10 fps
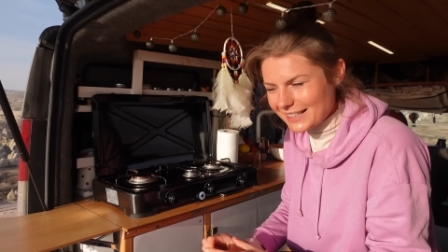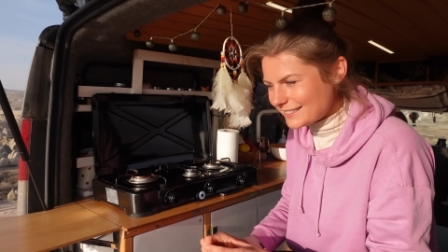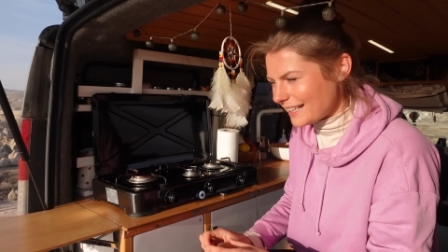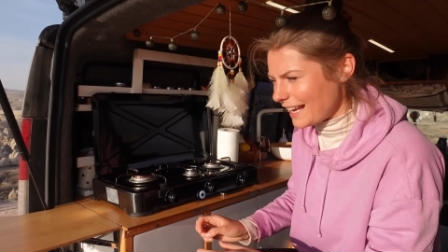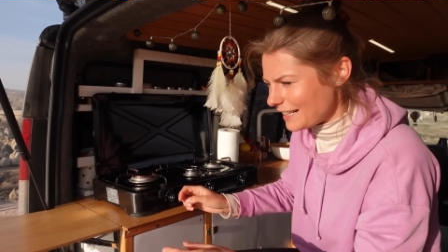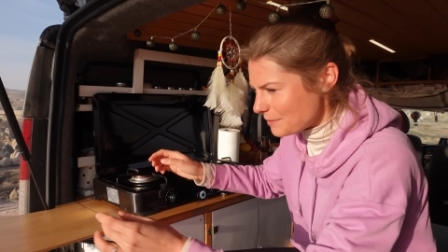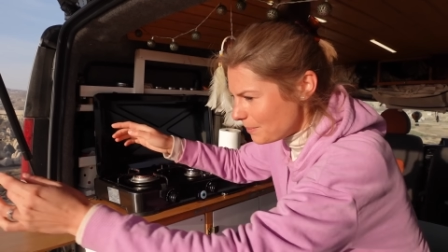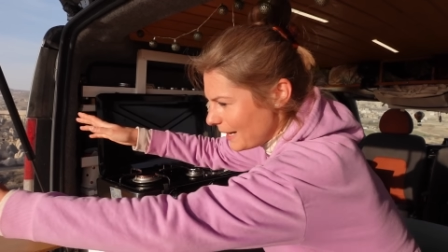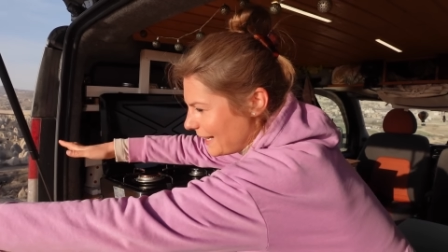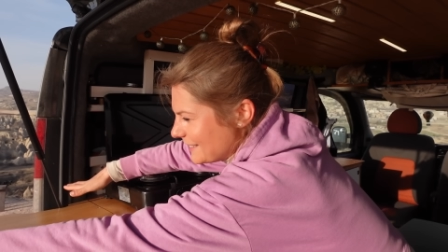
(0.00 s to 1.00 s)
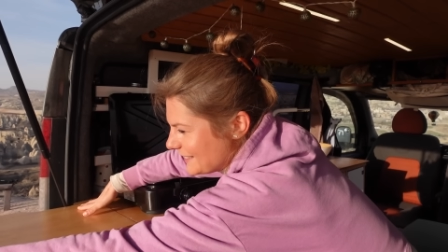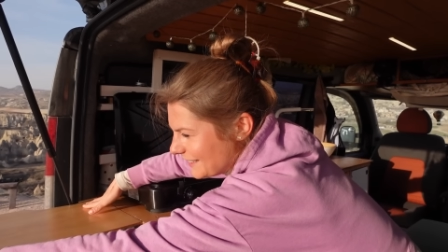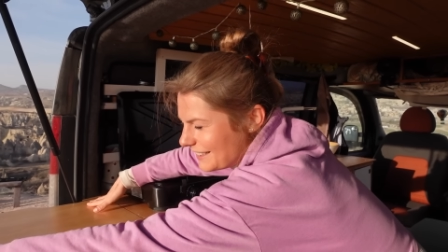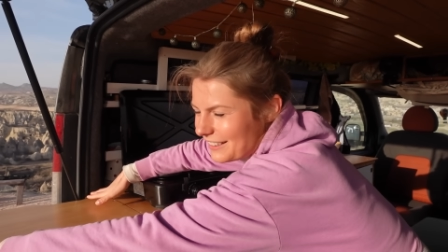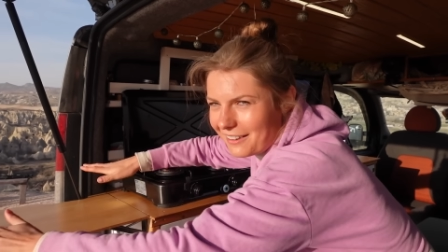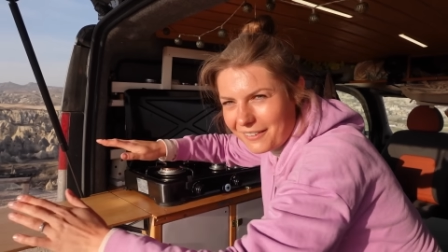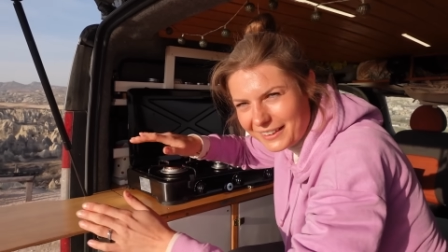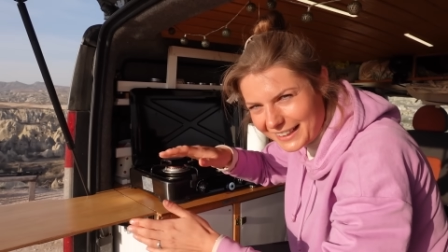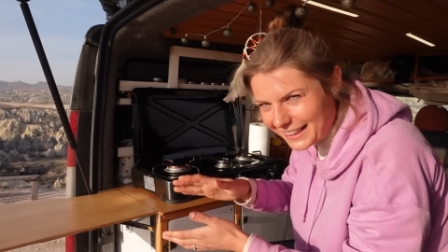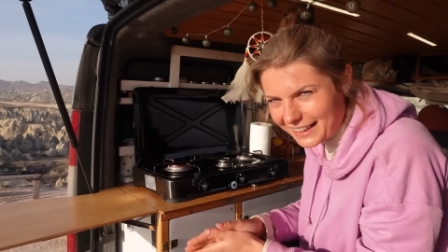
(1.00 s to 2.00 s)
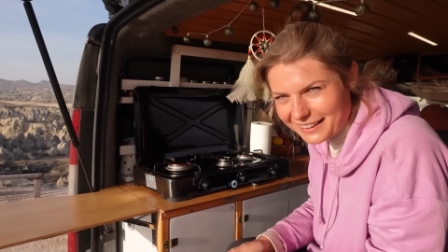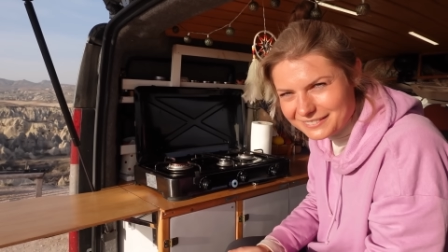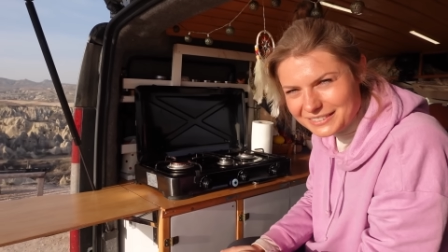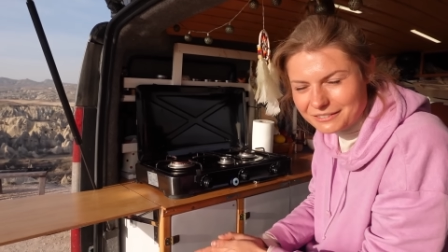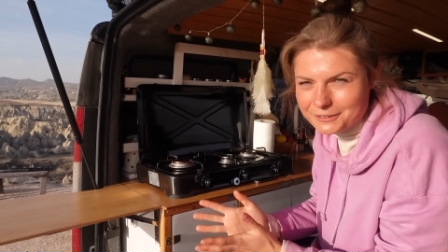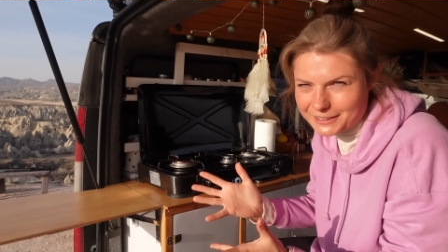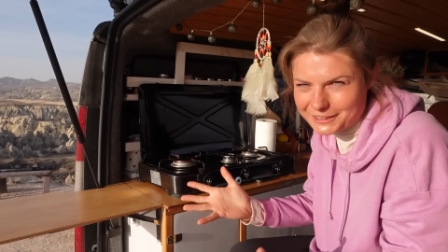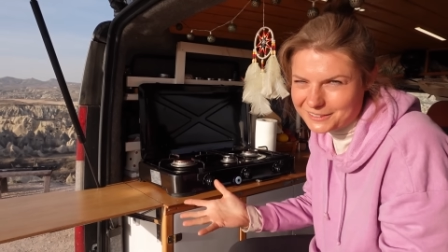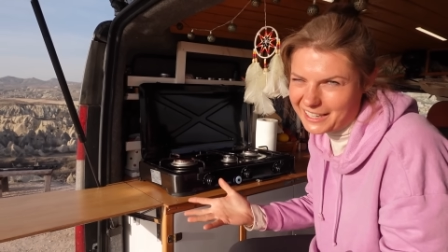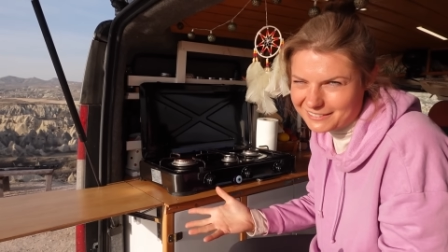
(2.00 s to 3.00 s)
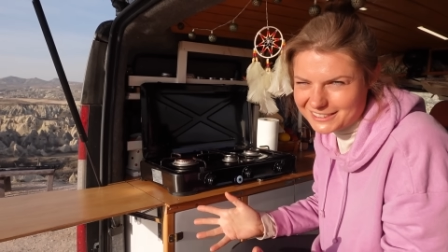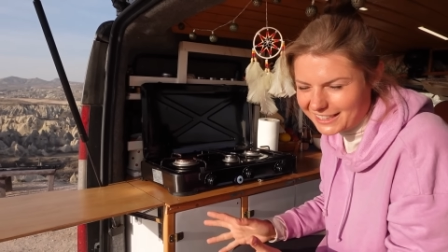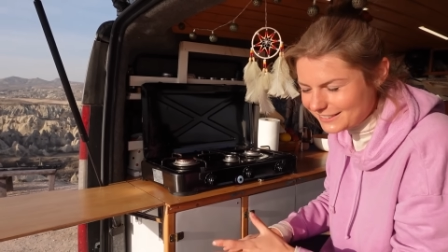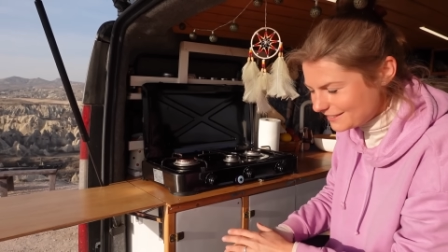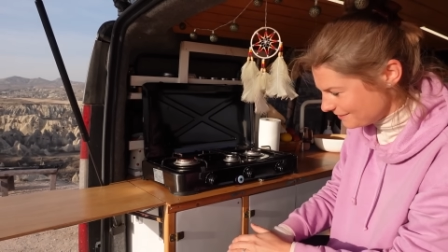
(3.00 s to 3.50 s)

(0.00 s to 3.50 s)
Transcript: that and place it over here if we want to cook outside.